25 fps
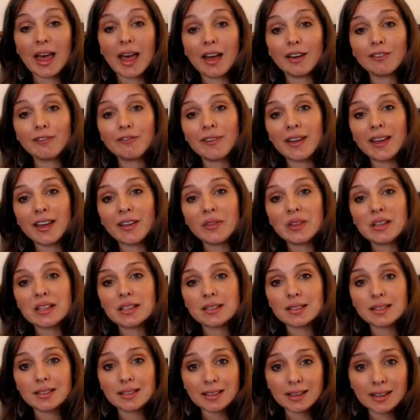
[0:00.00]
have found that
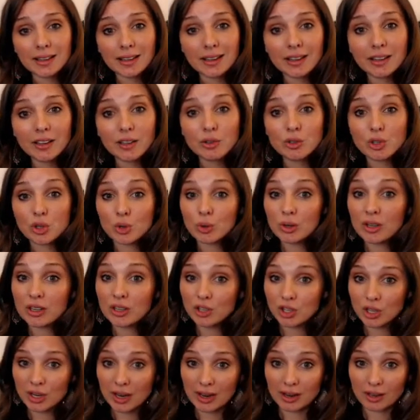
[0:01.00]
singing during
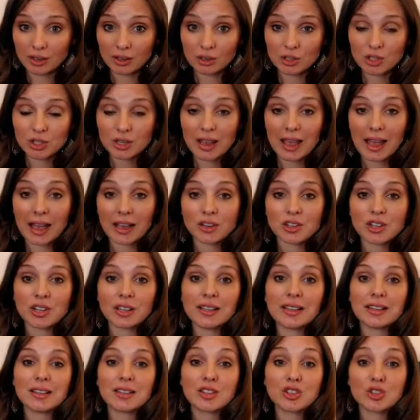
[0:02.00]
change
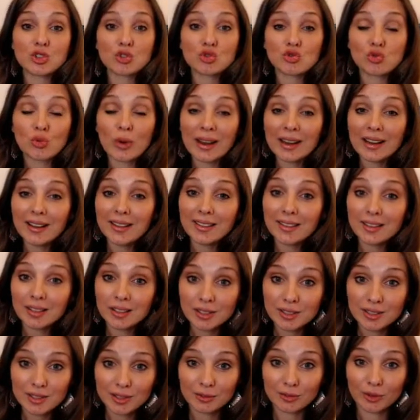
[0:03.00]
actually
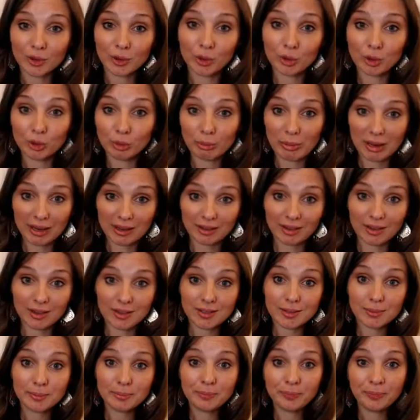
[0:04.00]
strengthens the vocal
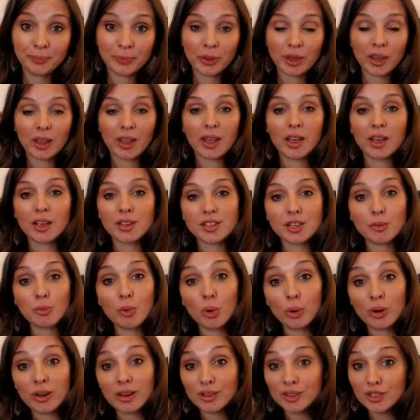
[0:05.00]
mechanism,
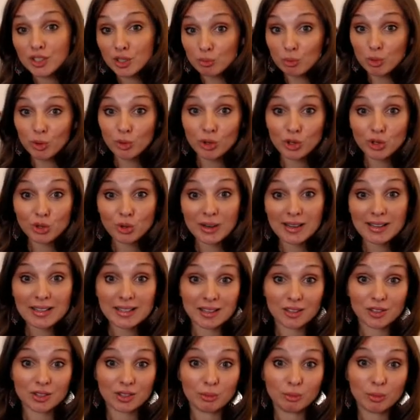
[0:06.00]
supporting a smoother
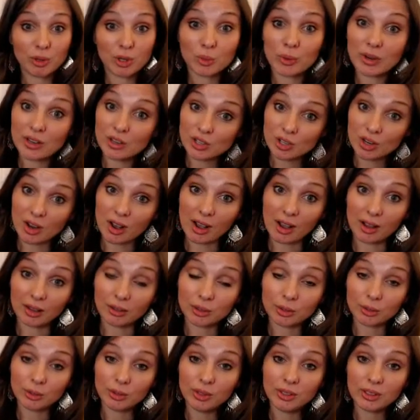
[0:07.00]
transition between
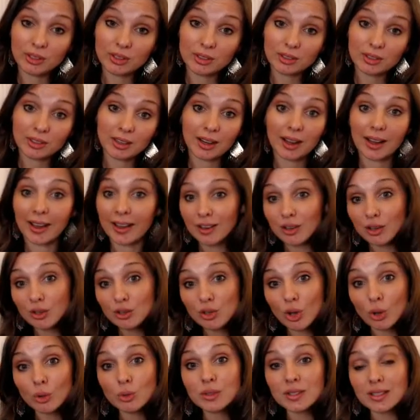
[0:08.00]
childhood and
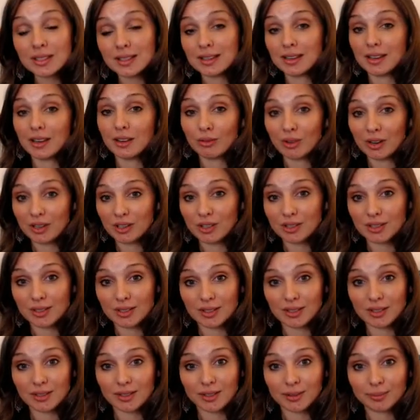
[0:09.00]
adult singing
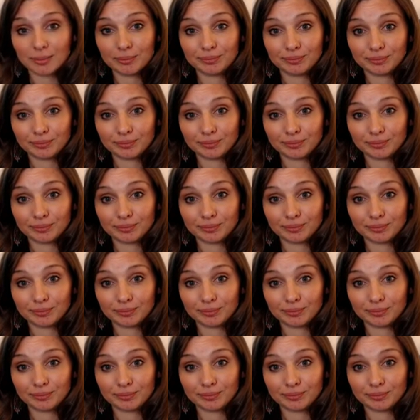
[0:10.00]
registers.